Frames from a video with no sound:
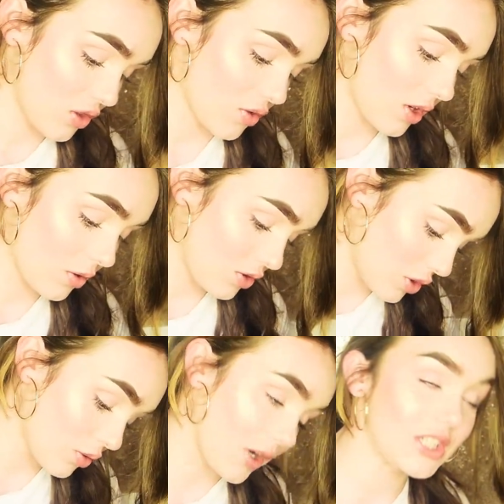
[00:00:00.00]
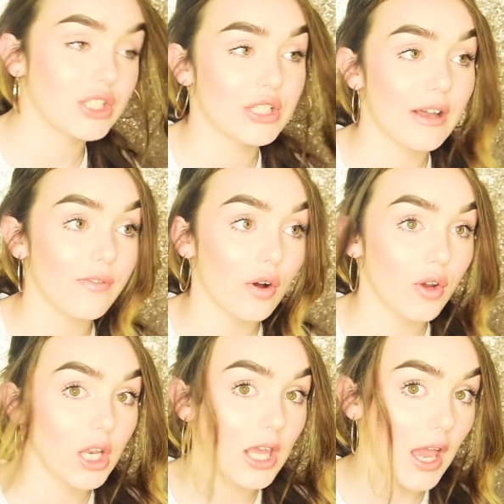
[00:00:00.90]
two questions that I've
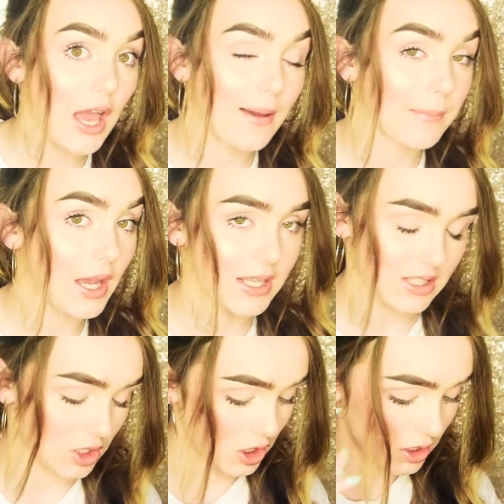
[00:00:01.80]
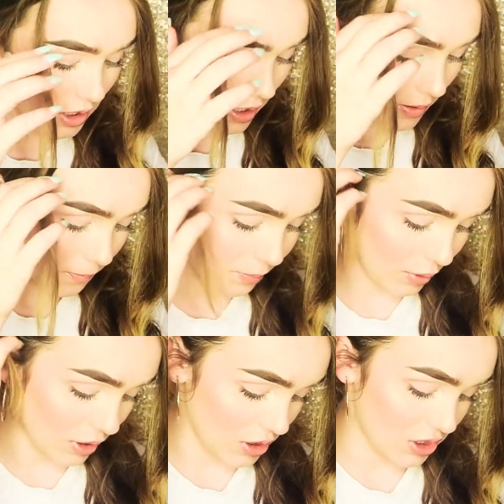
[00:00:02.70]
already answered,
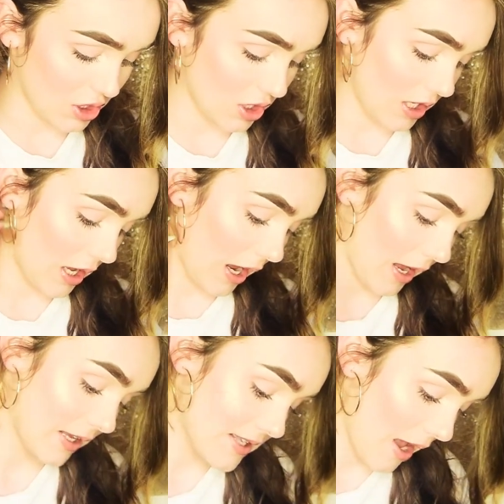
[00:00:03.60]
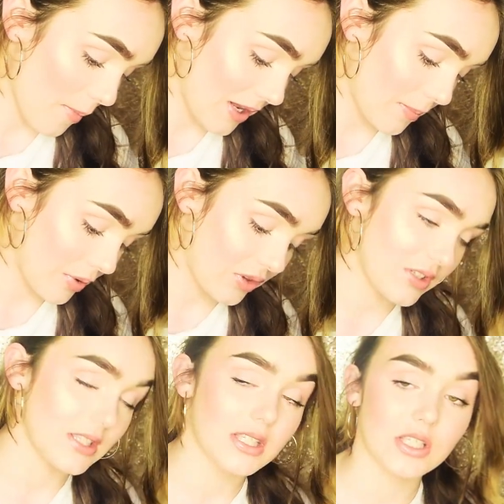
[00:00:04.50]
but she asked, how many
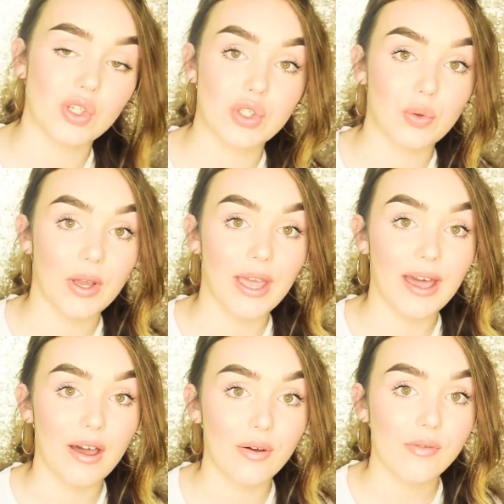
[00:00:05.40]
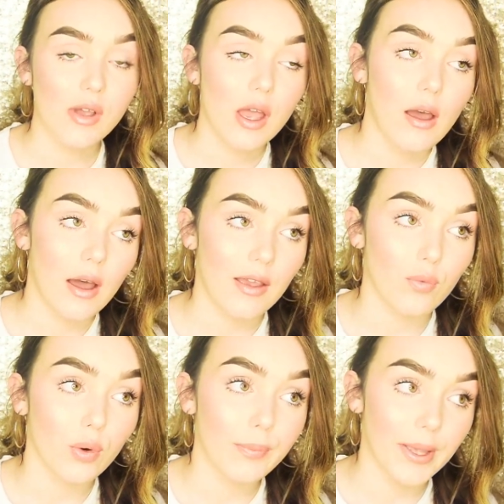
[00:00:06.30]
brothers and sisters do I have? I
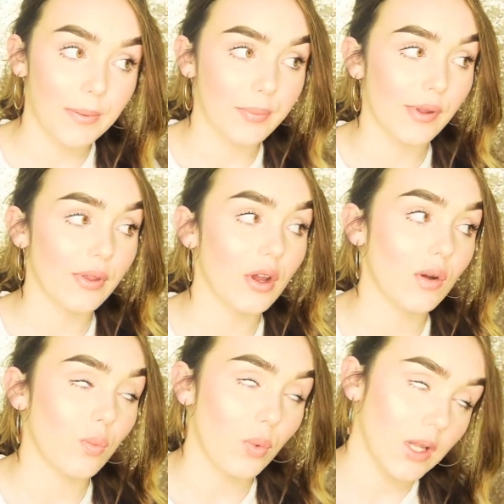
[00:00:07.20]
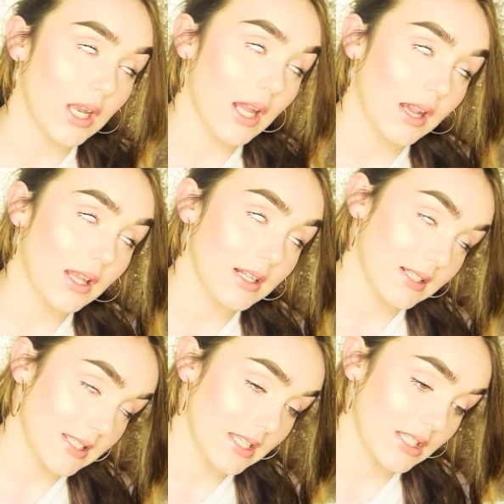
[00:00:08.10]
have one baby brother, one little
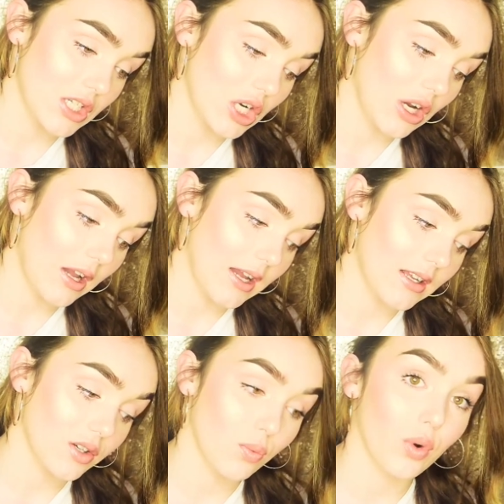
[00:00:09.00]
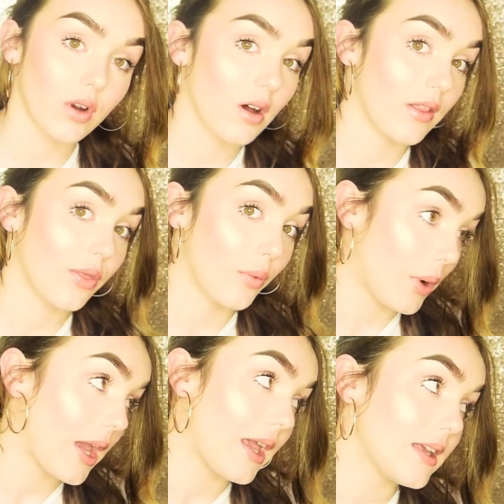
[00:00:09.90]
sister, and one on the
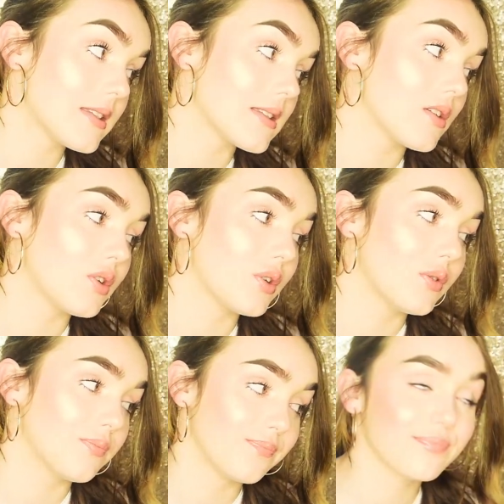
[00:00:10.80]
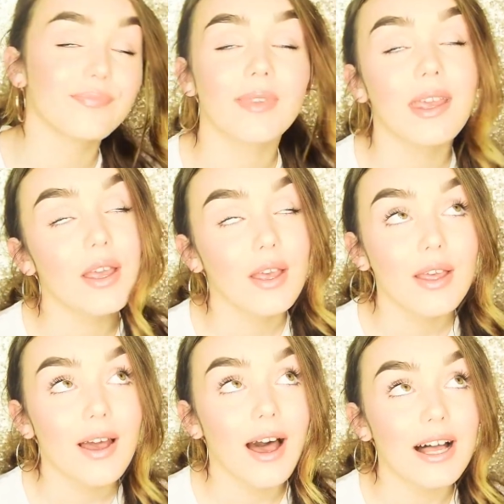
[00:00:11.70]
way. So
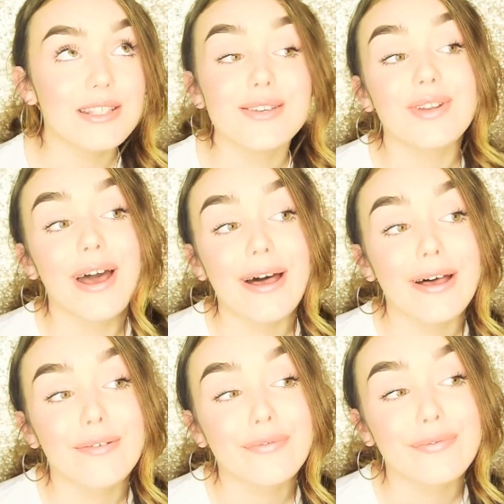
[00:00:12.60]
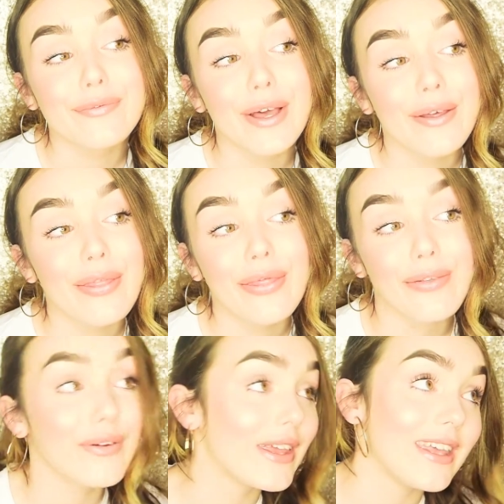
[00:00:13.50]
I'll soon have
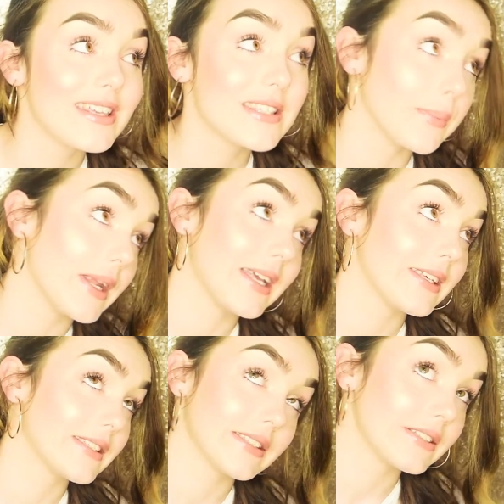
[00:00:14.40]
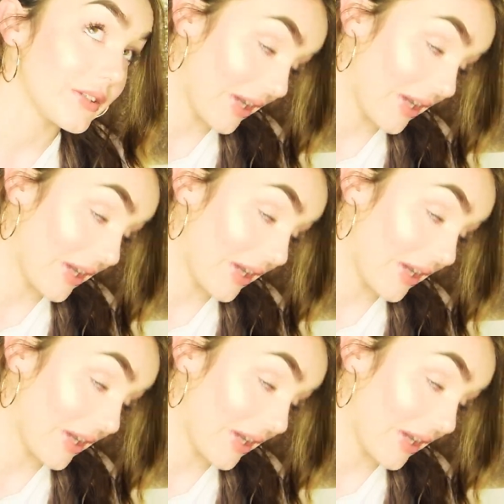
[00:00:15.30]
three siblings. So